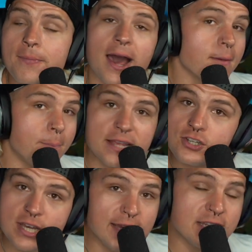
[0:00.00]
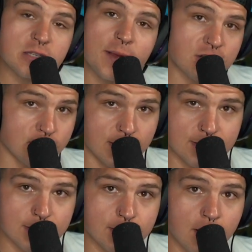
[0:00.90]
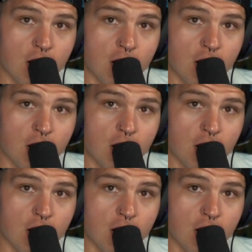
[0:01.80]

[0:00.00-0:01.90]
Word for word: not a binge eating specialist.